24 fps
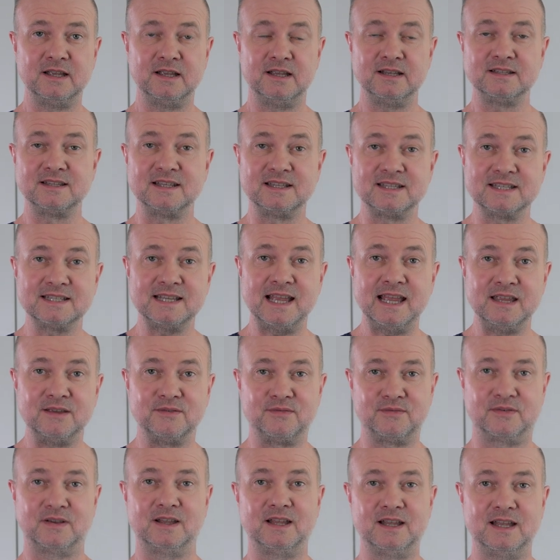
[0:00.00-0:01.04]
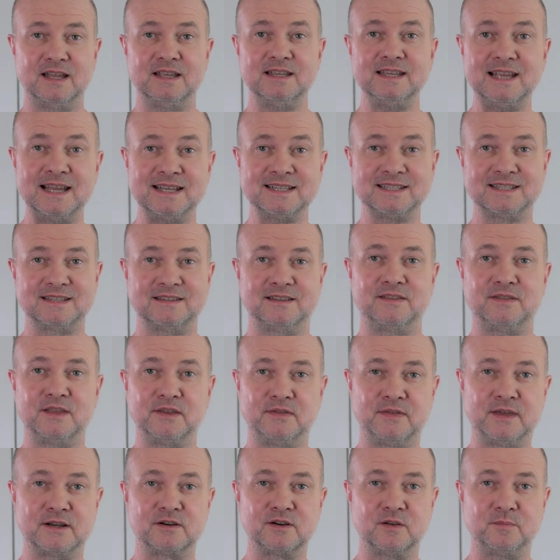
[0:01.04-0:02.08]
Is it safe? Yes,
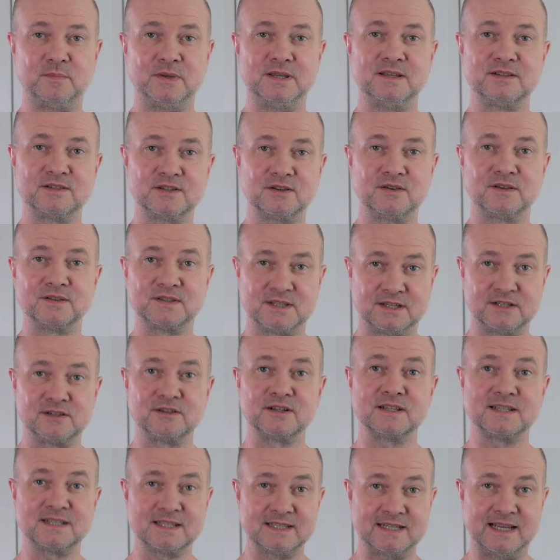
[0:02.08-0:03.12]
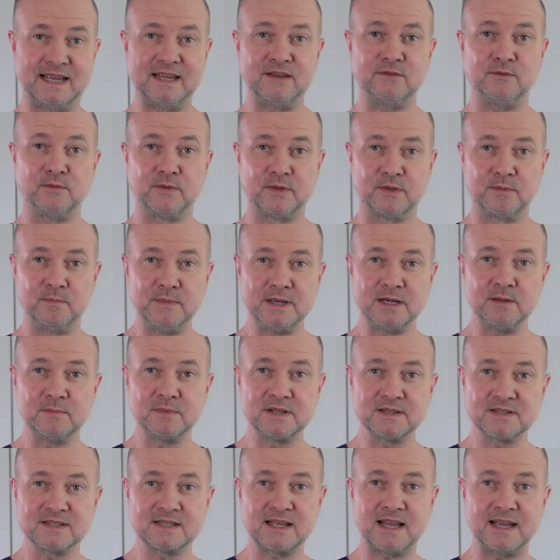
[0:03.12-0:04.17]
the therapy is considered safe with
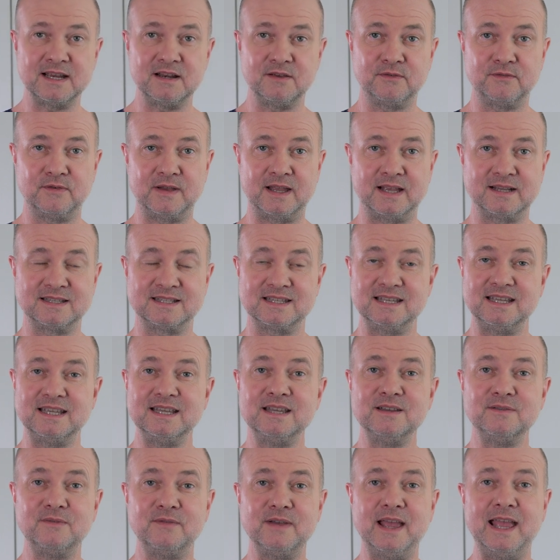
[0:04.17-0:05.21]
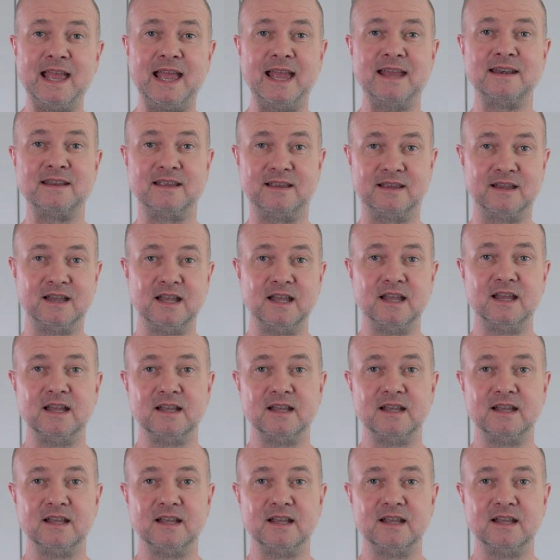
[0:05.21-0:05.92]
minimal side effects, if any.